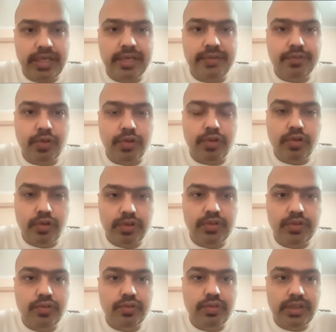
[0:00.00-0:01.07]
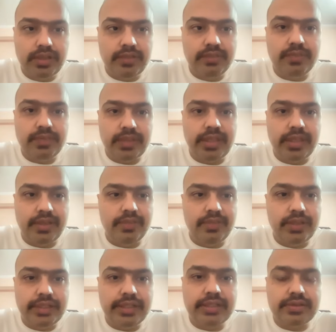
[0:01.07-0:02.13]
have not gone through the
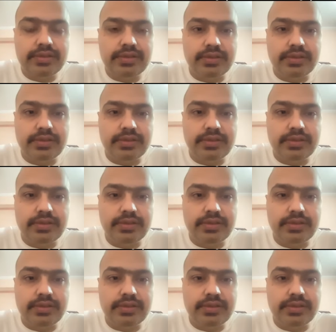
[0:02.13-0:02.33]
latest,